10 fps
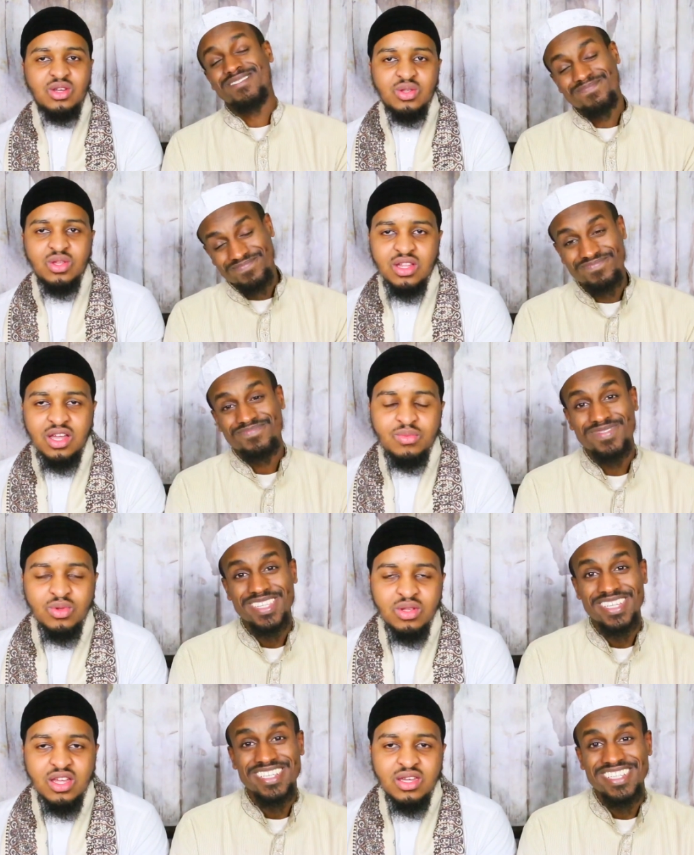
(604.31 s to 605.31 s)
Speaker 1: know,
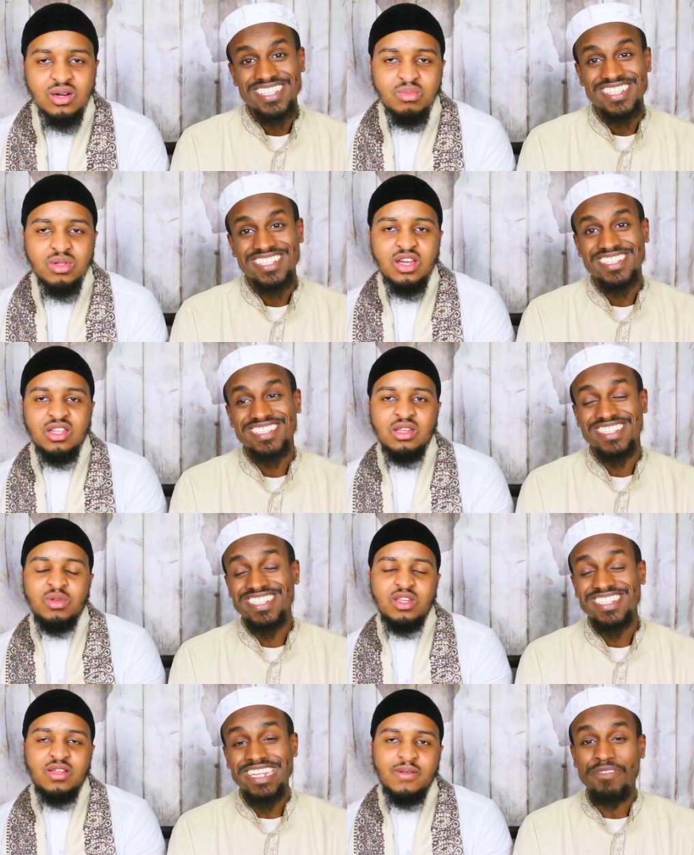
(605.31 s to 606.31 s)
Alhamdulillah
Speaker 2: Rabbil
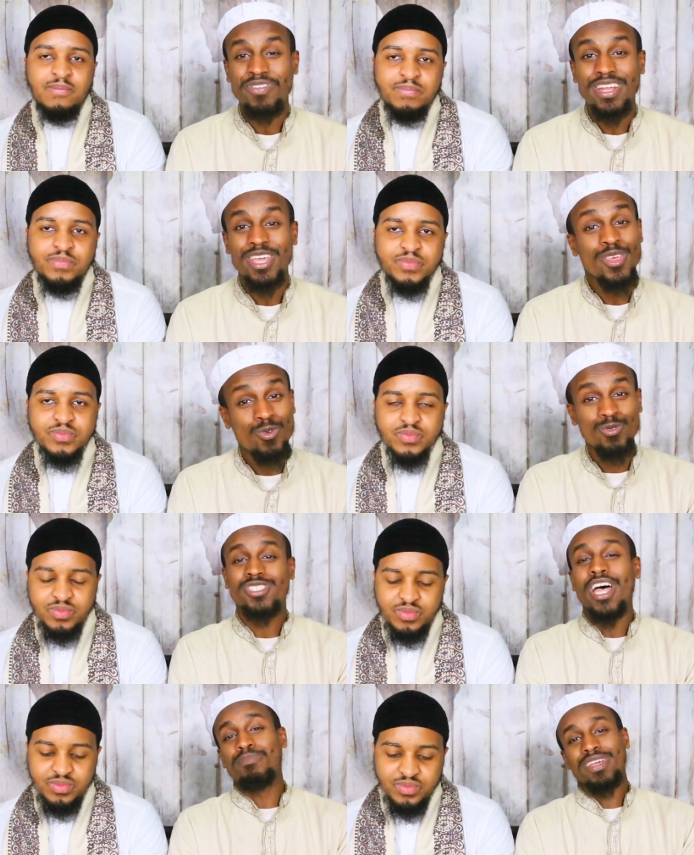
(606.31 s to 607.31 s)
Alameen. Definitely huge
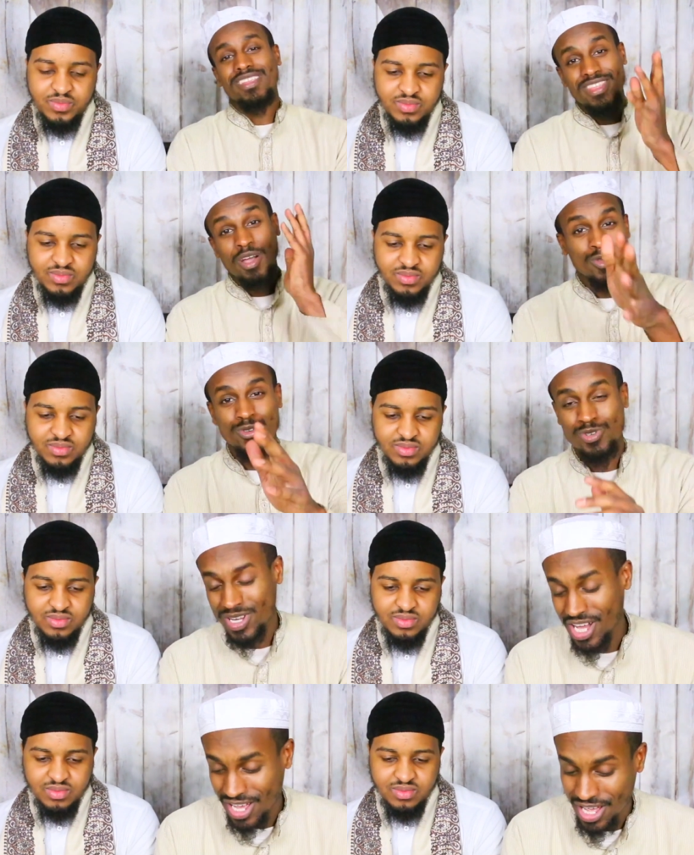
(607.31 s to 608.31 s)
topic. Thought we should
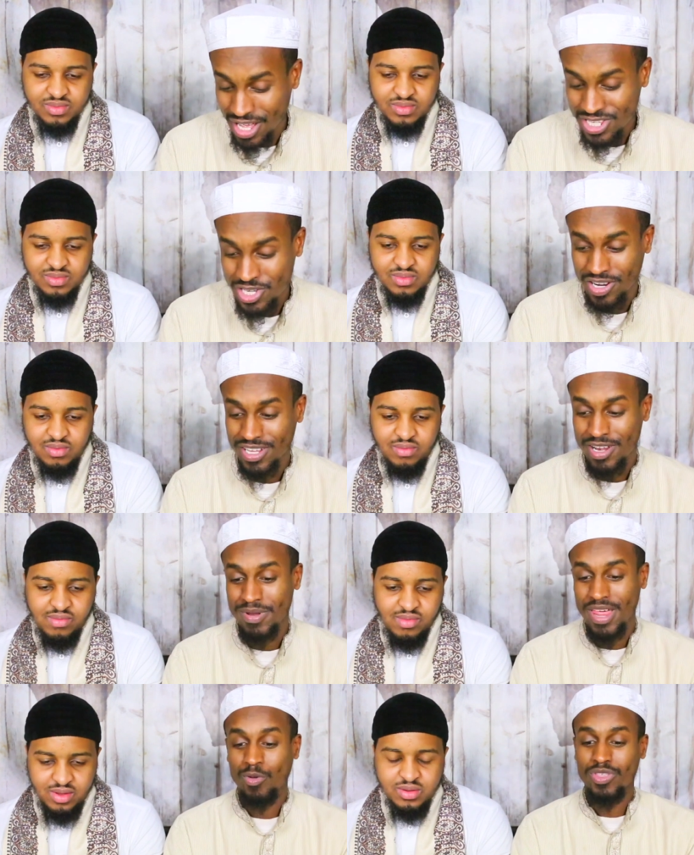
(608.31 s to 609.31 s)
uh, share a little
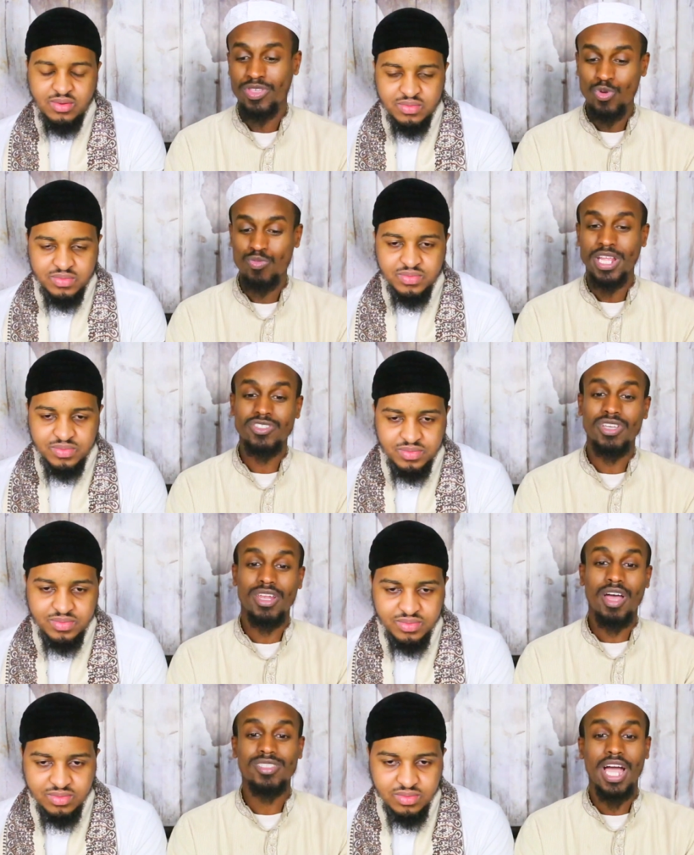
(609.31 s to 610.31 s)
bit of uh, that with you, but
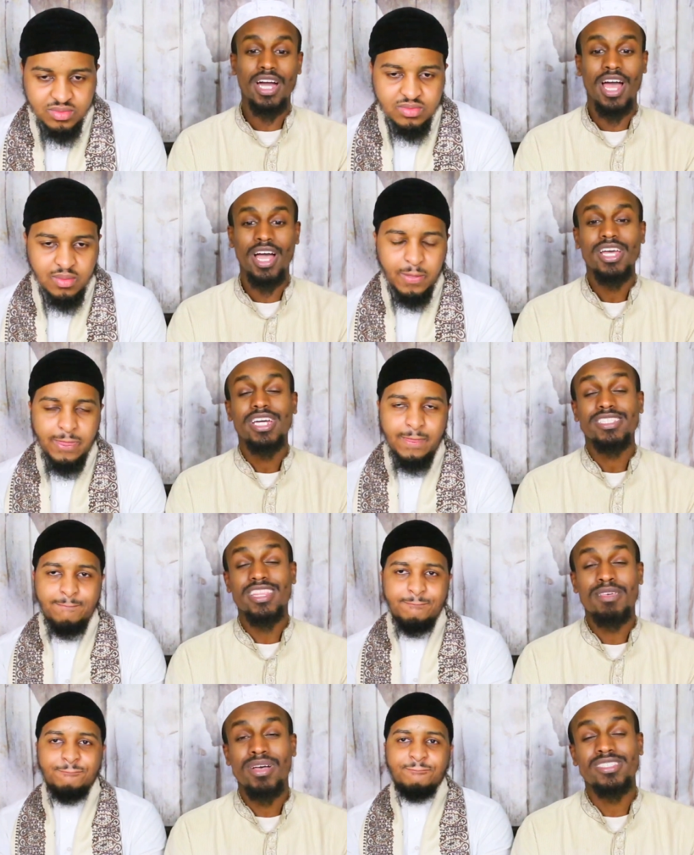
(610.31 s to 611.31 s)
inshallah ta'ala, take
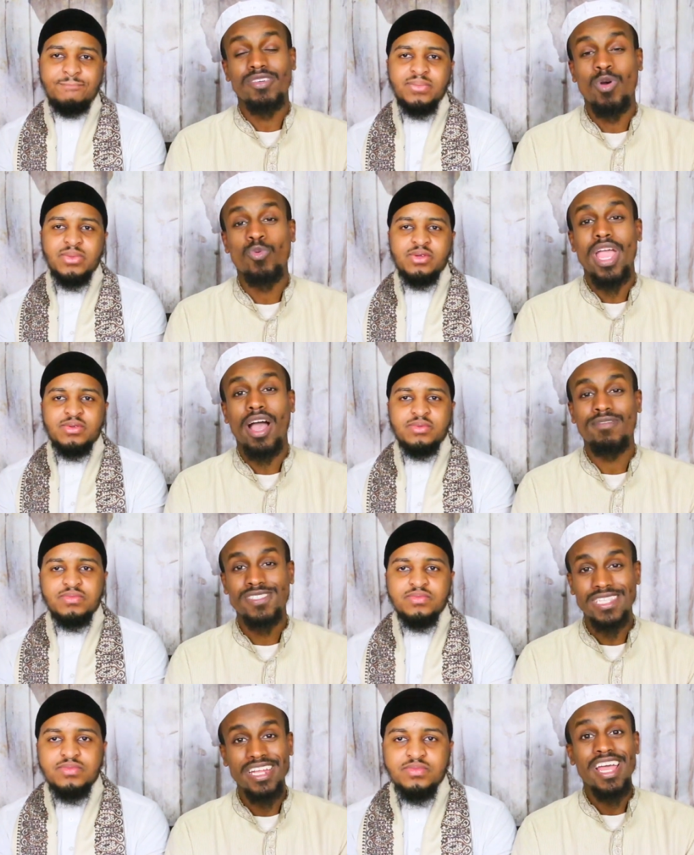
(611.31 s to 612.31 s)
the best of what we have
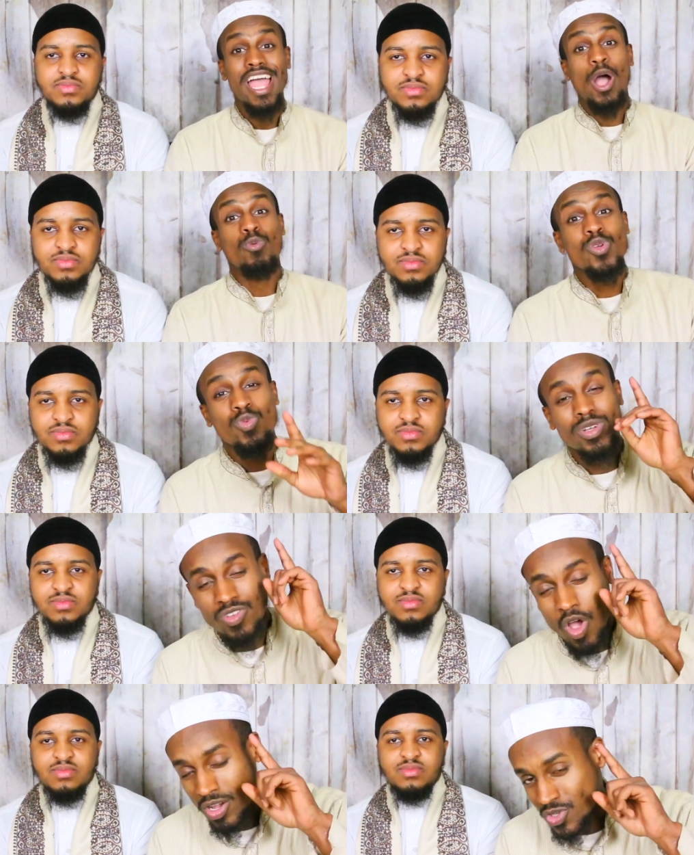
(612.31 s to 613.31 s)
said and we will
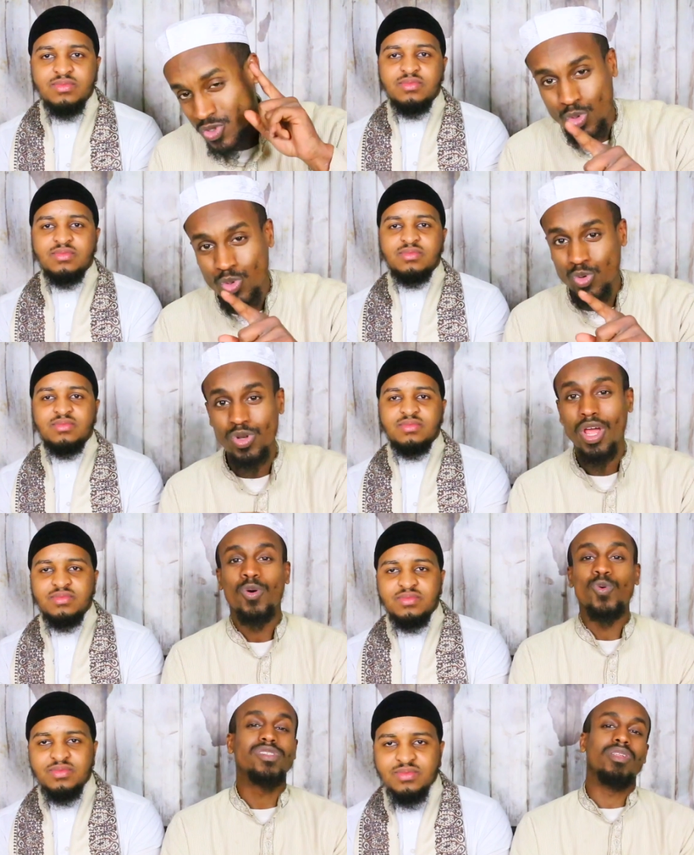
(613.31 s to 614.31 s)
talk soon.
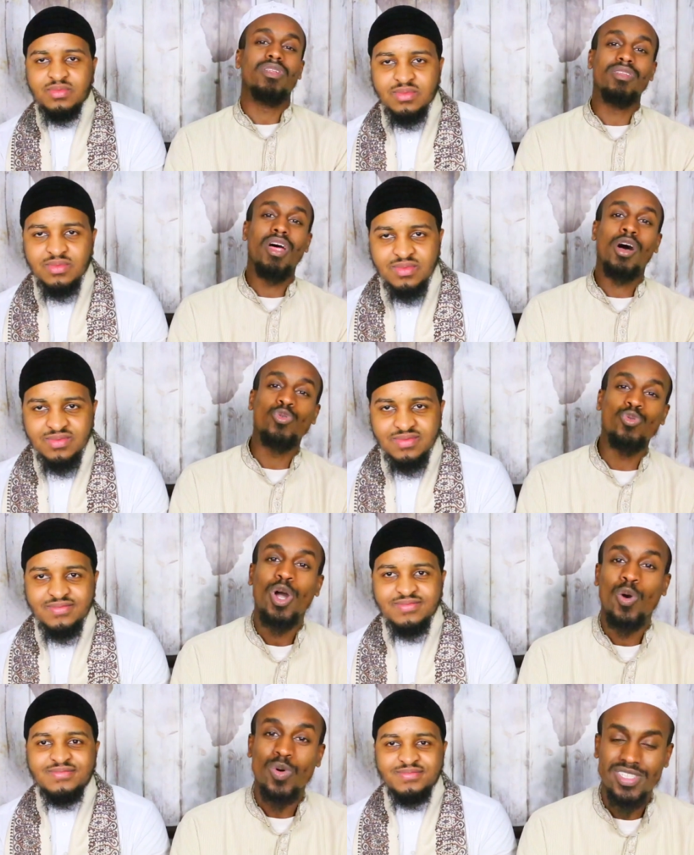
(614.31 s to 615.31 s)
Wa sallallahu
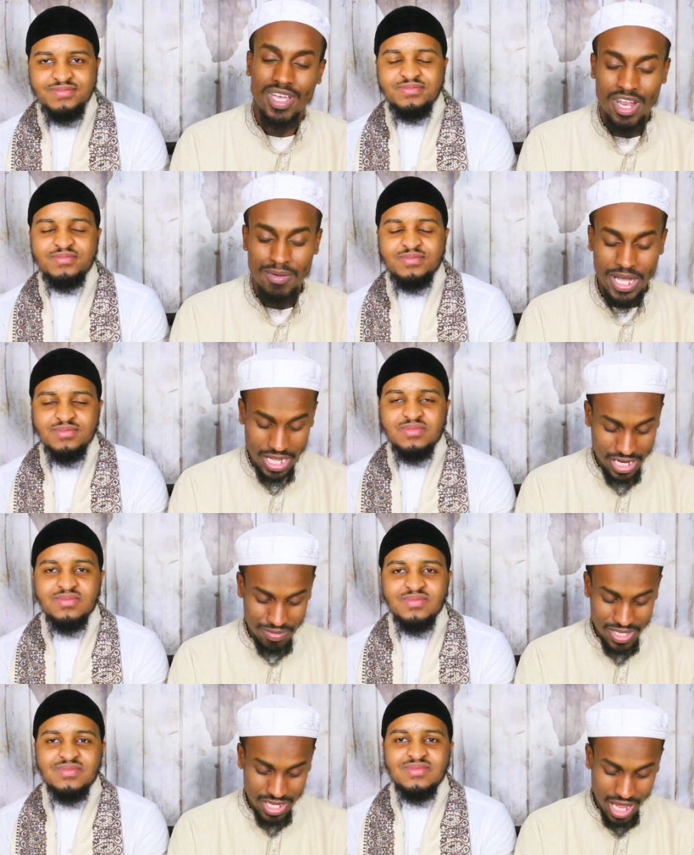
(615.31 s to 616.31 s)
wa sallam ala
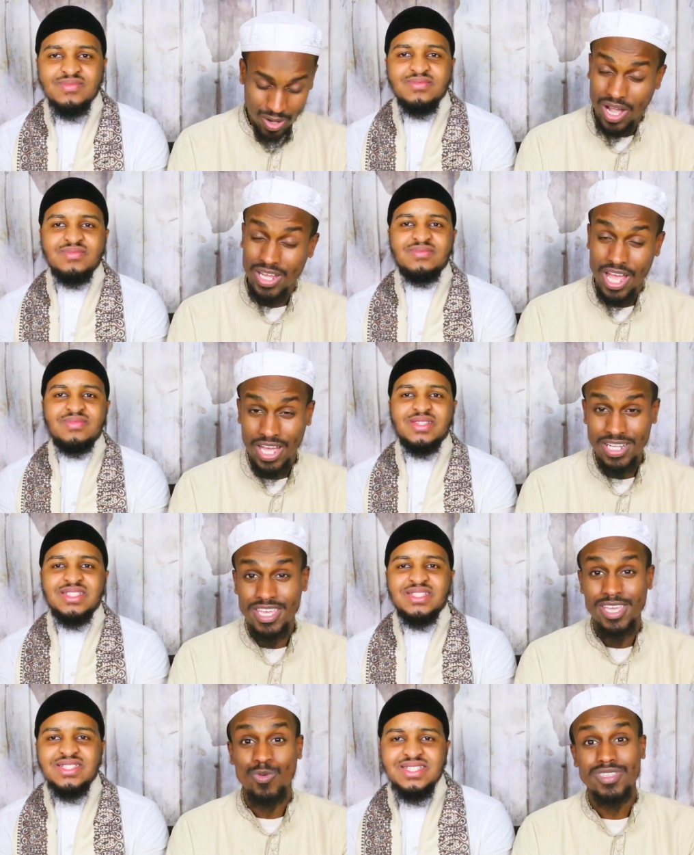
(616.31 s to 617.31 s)
nabiyyina wa ala
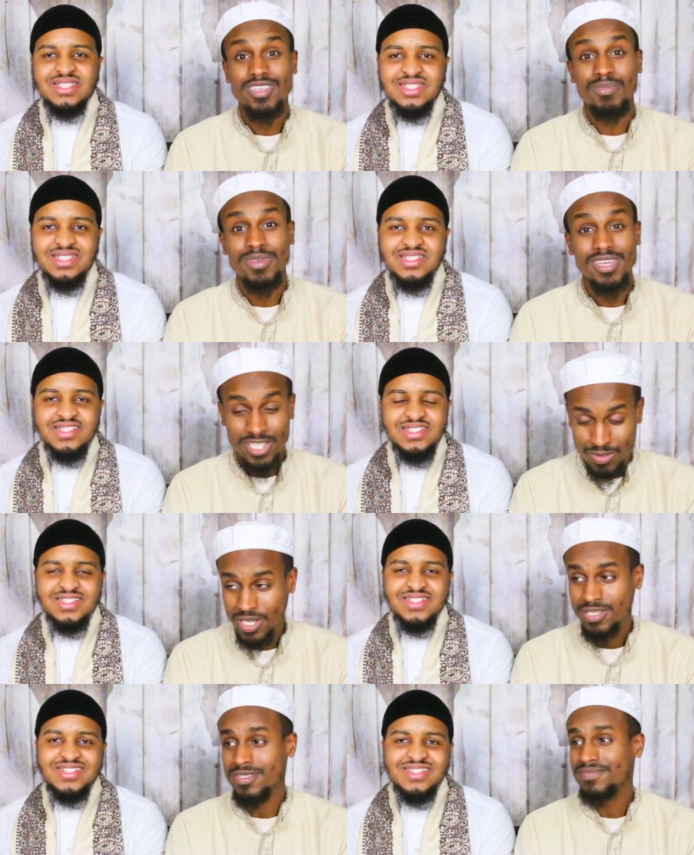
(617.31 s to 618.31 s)
alihi wa sahbihi
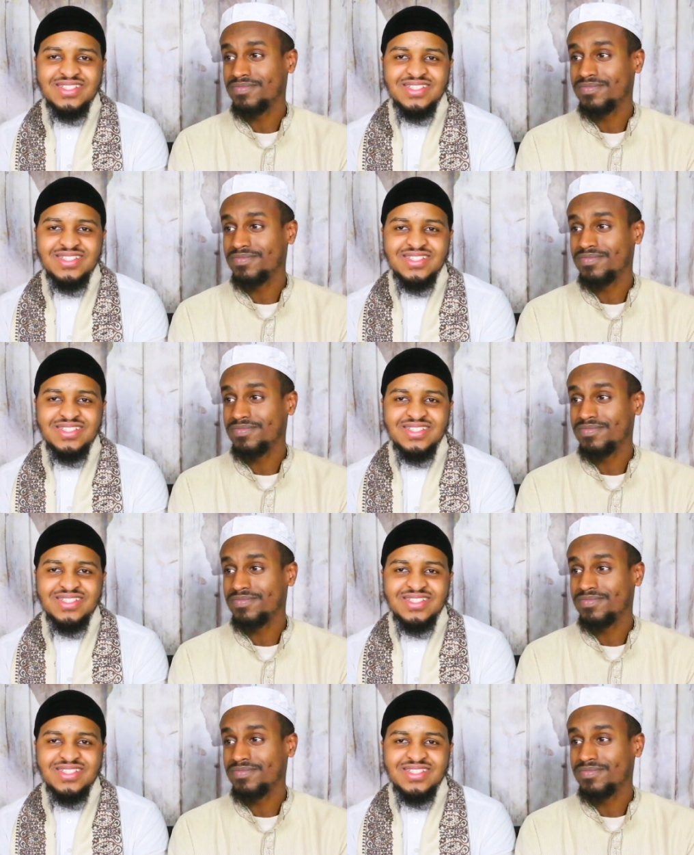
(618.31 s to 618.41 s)
ajma'in.